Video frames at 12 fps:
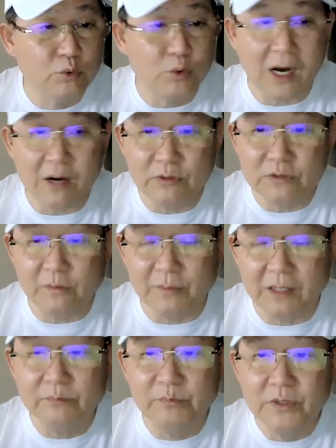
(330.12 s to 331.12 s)
2 hours from
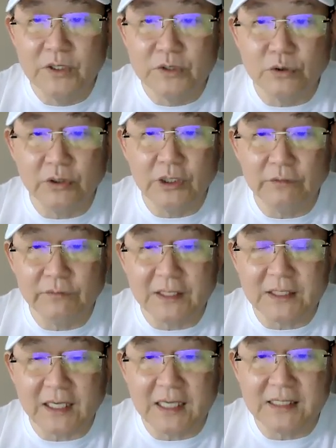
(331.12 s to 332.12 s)
now. So if that's
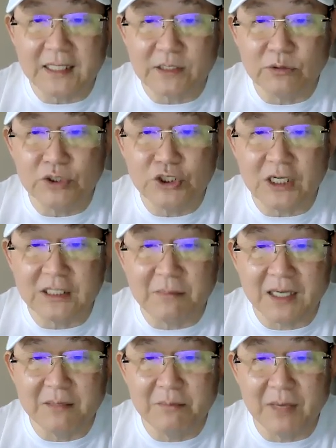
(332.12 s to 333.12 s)
the case, there's a good chance the
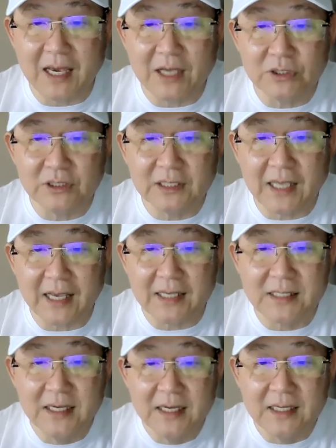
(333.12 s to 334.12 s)
market may actually
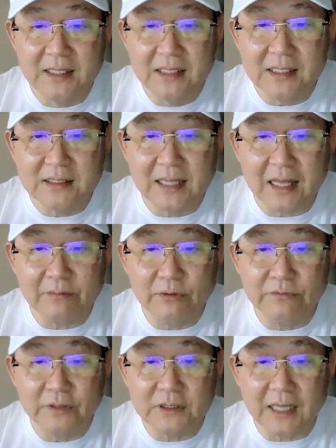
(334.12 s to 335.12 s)
test this level
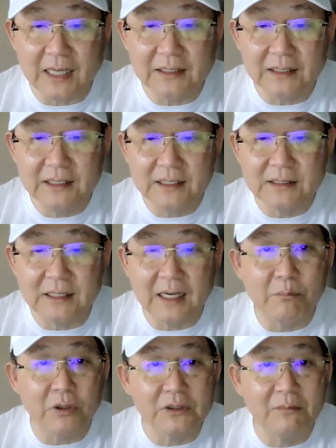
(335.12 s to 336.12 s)
first. I think this
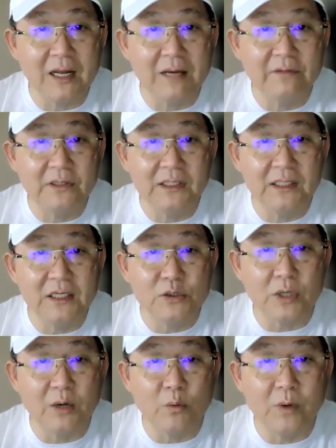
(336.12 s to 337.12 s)
bottom level here is
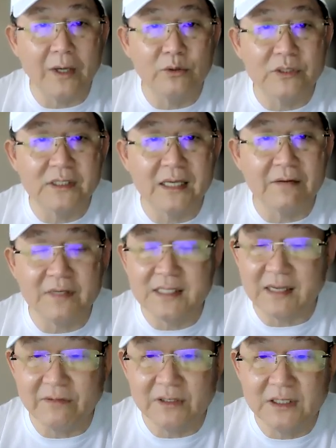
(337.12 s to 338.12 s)

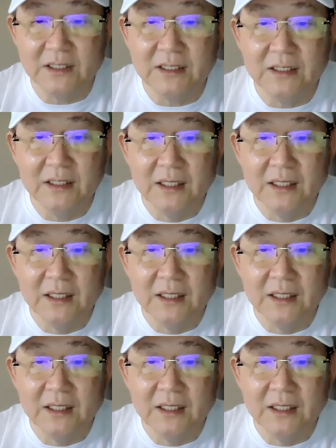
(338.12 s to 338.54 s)
107.70